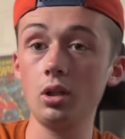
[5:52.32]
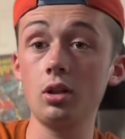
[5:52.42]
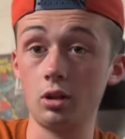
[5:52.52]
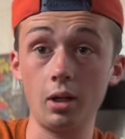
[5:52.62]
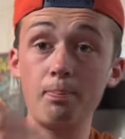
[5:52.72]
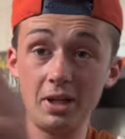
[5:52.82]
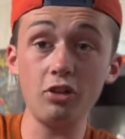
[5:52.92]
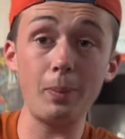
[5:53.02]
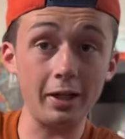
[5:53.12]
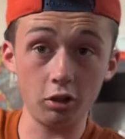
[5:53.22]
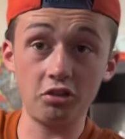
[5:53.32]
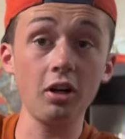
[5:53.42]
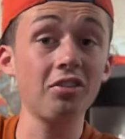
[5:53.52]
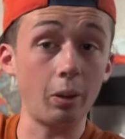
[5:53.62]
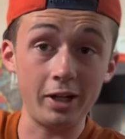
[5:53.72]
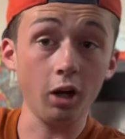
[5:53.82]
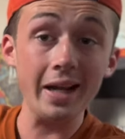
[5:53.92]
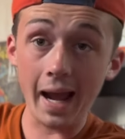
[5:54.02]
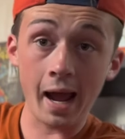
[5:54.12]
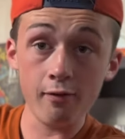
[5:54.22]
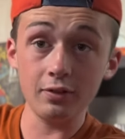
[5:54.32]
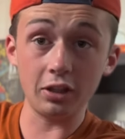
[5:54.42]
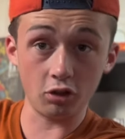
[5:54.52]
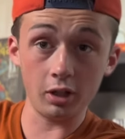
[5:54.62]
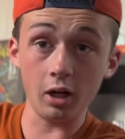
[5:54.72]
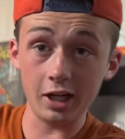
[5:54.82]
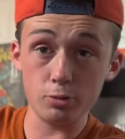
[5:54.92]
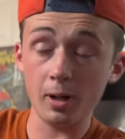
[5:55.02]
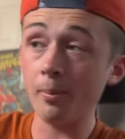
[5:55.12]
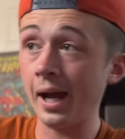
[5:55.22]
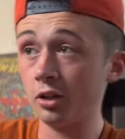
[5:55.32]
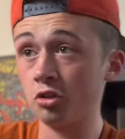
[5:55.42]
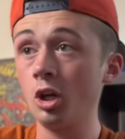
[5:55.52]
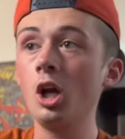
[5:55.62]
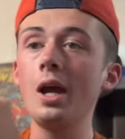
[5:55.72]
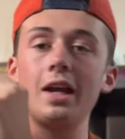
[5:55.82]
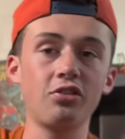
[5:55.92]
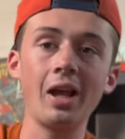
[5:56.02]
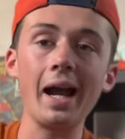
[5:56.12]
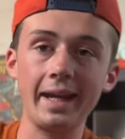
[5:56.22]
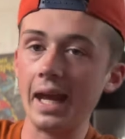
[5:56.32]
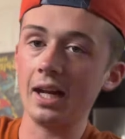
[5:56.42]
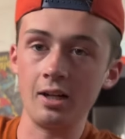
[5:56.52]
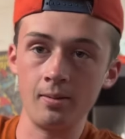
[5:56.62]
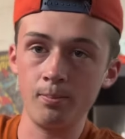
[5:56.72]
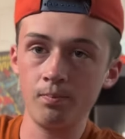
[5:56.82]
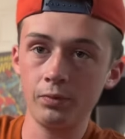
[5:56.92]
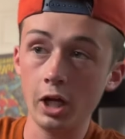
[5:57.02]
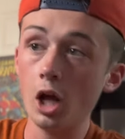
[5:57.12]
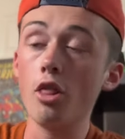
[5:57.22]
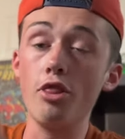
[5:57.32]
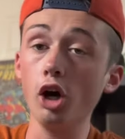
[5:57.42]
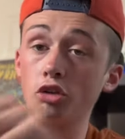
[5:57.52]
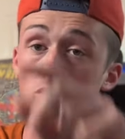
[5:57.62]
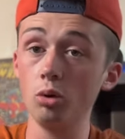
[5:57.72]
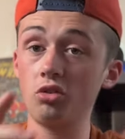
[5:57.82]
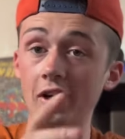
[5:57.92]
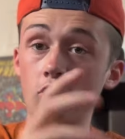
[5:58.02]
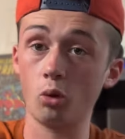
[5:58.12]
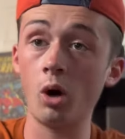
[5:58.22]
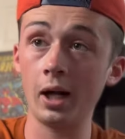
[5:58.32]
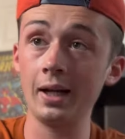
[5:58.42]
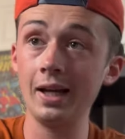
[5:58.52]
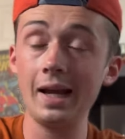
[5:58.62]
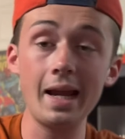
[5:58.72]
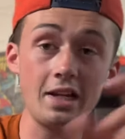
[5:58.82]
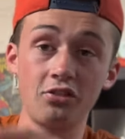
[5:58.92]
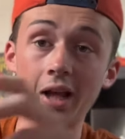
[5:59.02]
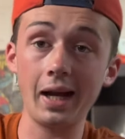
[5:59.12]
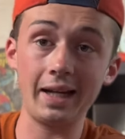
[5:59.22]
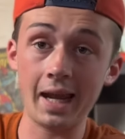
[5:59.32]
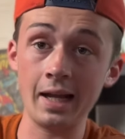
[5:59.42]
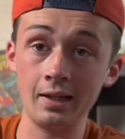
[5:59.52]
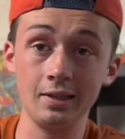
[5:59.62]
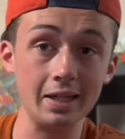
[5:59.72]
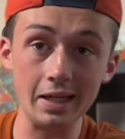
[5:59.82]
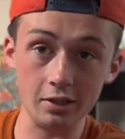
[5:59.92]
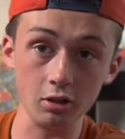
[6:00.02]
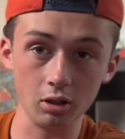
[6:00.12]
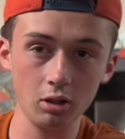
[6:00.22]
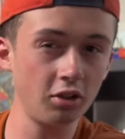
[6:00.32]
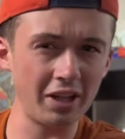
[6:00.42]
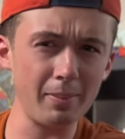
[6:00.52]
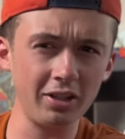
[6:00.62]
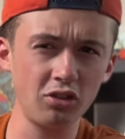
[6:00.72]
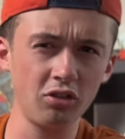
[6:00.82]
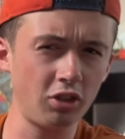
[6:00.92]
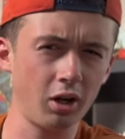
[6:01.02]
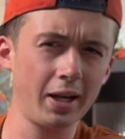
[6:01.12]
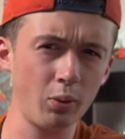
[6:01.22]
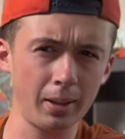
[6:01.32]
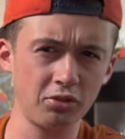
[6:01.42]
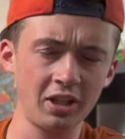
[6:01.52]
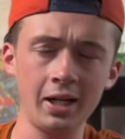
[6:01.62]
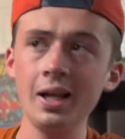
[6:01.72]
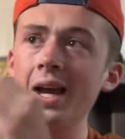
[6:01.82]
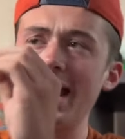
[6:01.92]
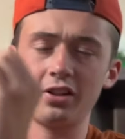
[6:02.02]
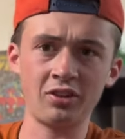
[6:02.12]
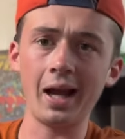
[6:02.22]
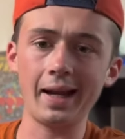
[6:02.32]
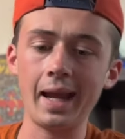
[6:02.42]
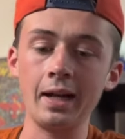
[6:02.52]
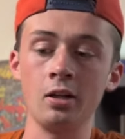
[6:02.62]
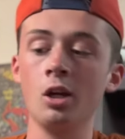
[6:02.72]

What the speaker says: the Peacemaker series that we already have, that's already on HBO Max, is not canon. The Suicide Squad is not canon either. Does that make sense? Y'all get what I'm saying? It's not canon.